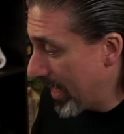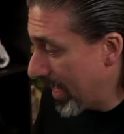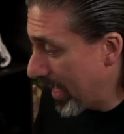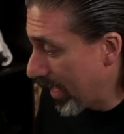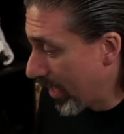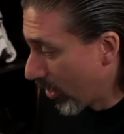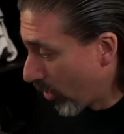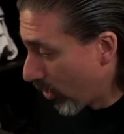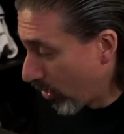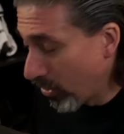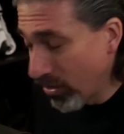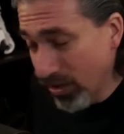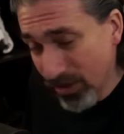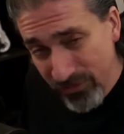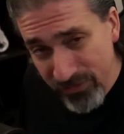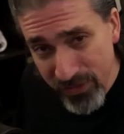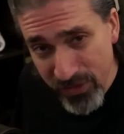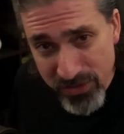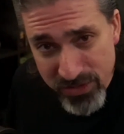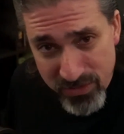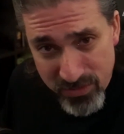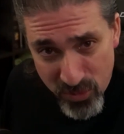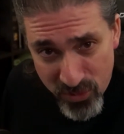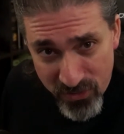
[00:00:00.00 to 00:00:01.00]
all of
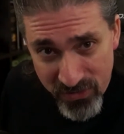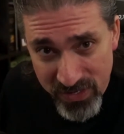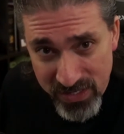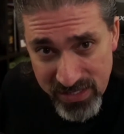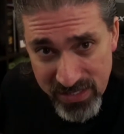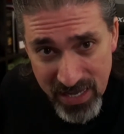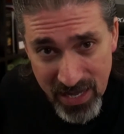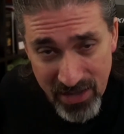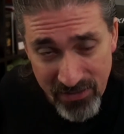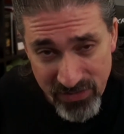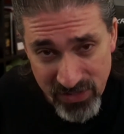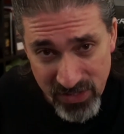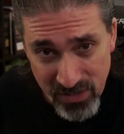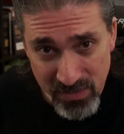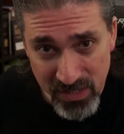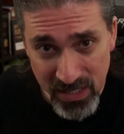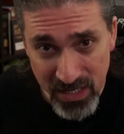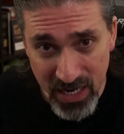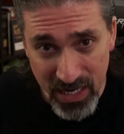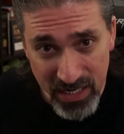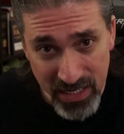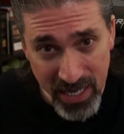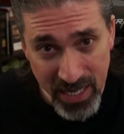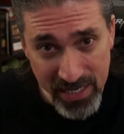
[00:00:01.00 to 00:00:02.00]
those movies have something
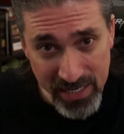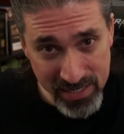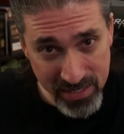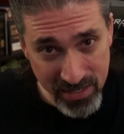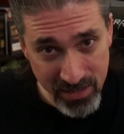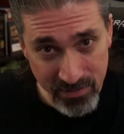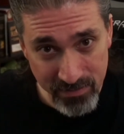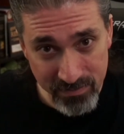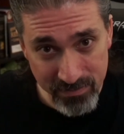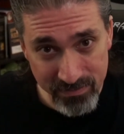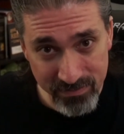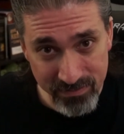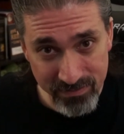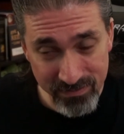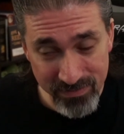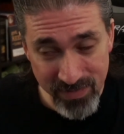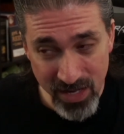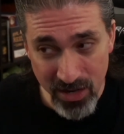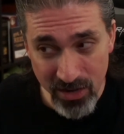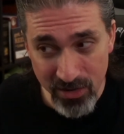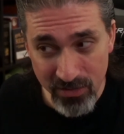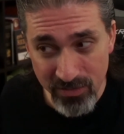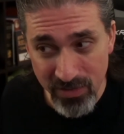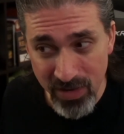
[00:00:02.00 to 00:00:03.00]
I like in them. You
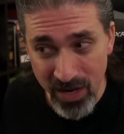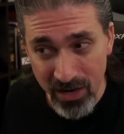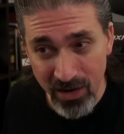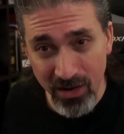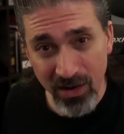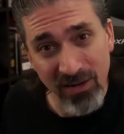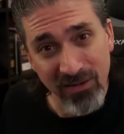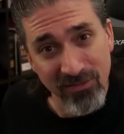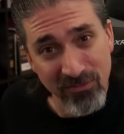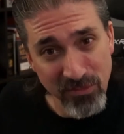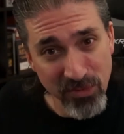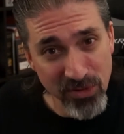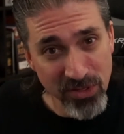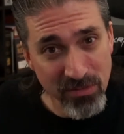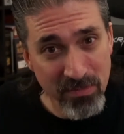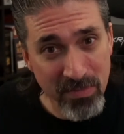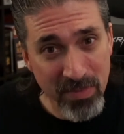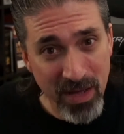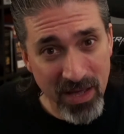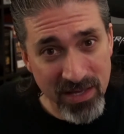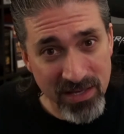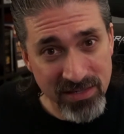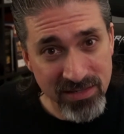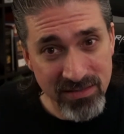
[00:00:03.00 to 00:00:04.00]
know, not all of them are the
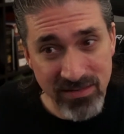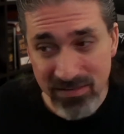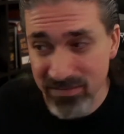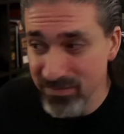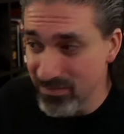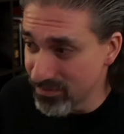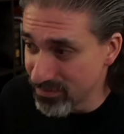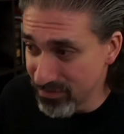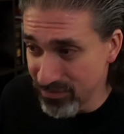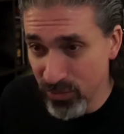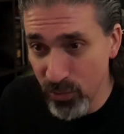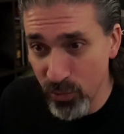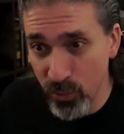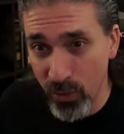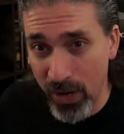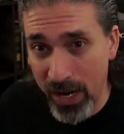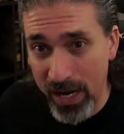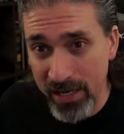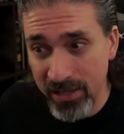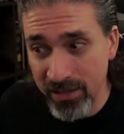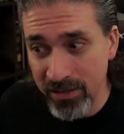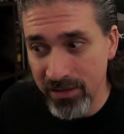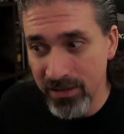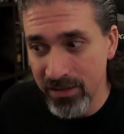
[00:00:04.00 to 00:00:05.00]
best,
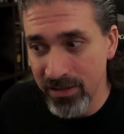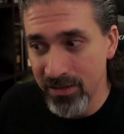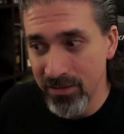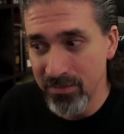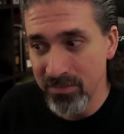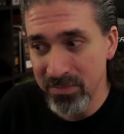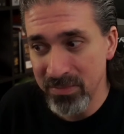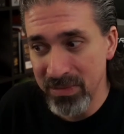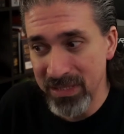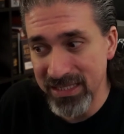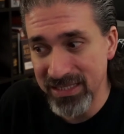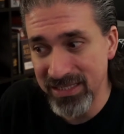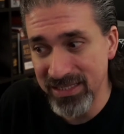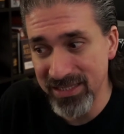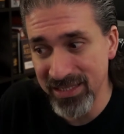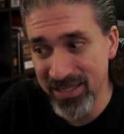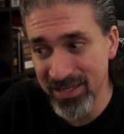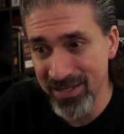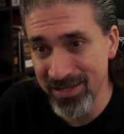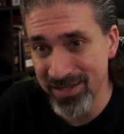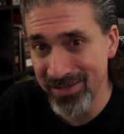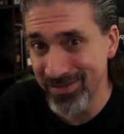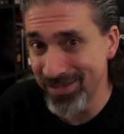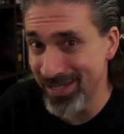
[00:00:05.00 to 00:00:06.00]
granted. But,
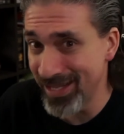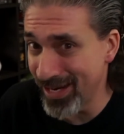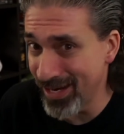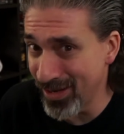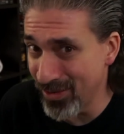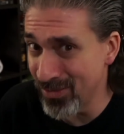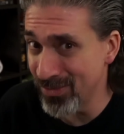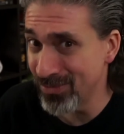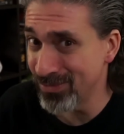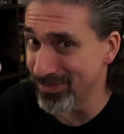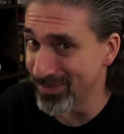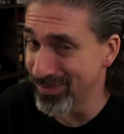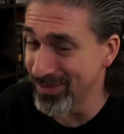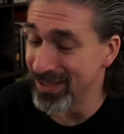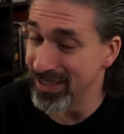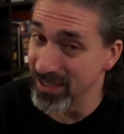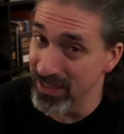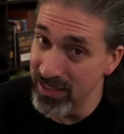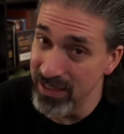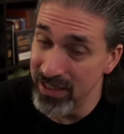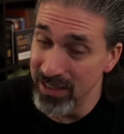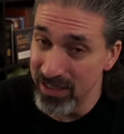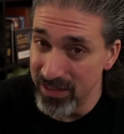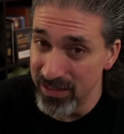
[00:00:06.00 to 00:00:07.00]
you know,
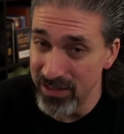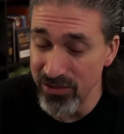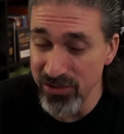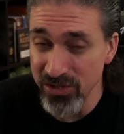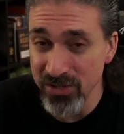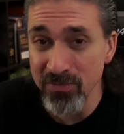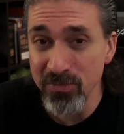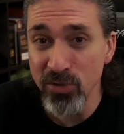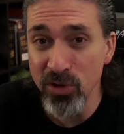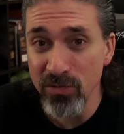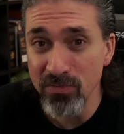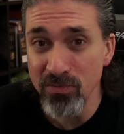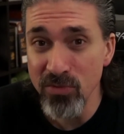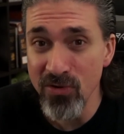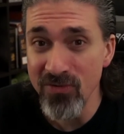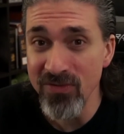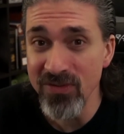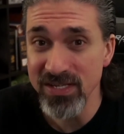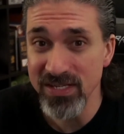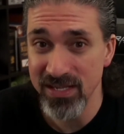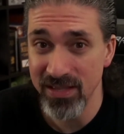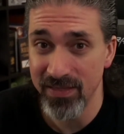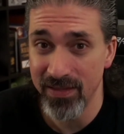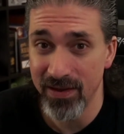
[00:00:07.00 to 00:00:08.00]
there's some good
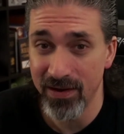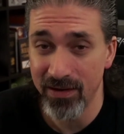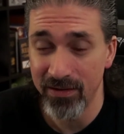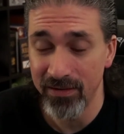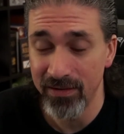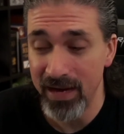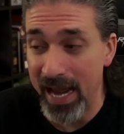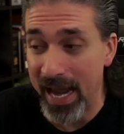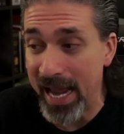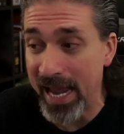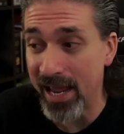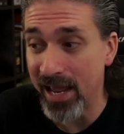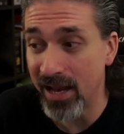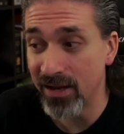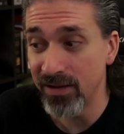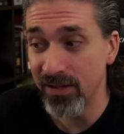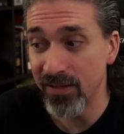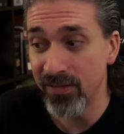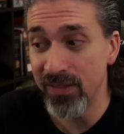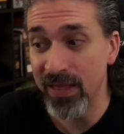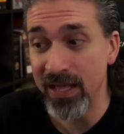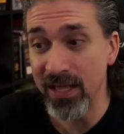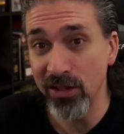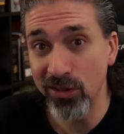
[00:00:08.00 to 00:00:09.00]
movies in there, and
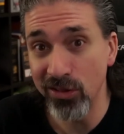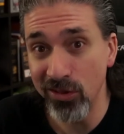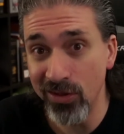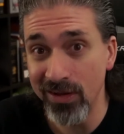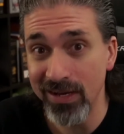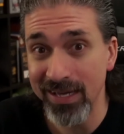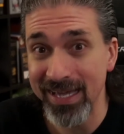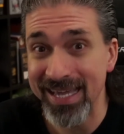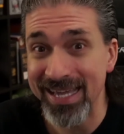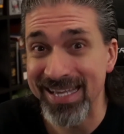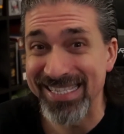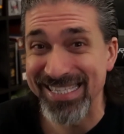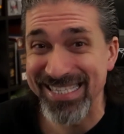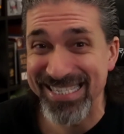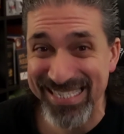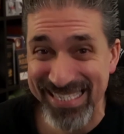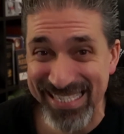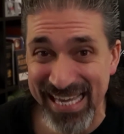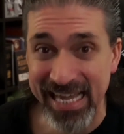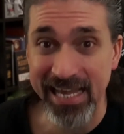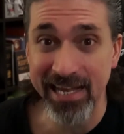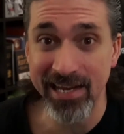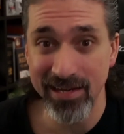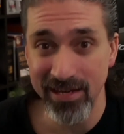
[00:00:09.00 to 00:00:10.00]
they look
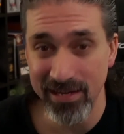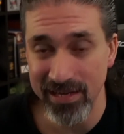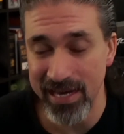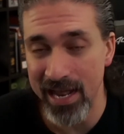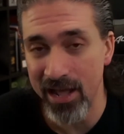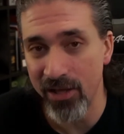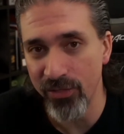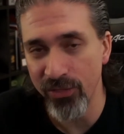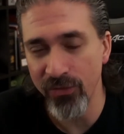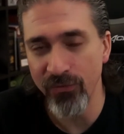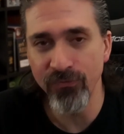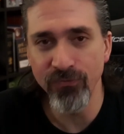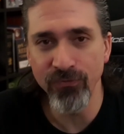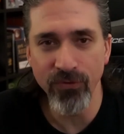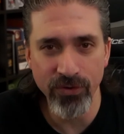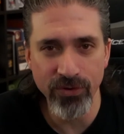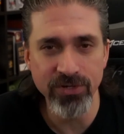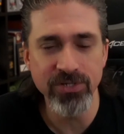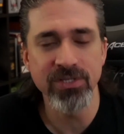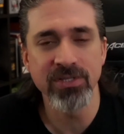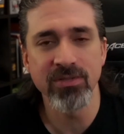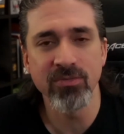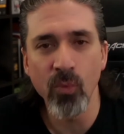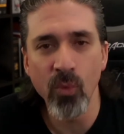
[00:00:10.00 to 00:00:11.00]
insane. Now, the
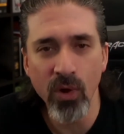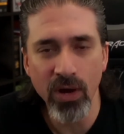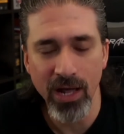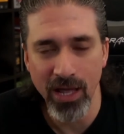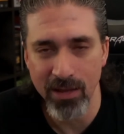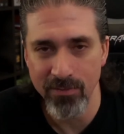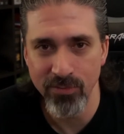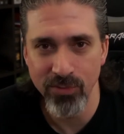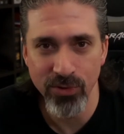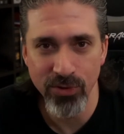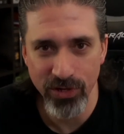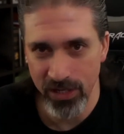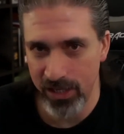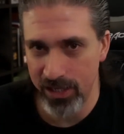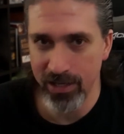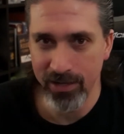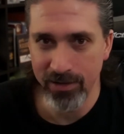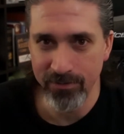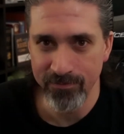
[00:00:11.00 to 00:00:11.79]
first one I put in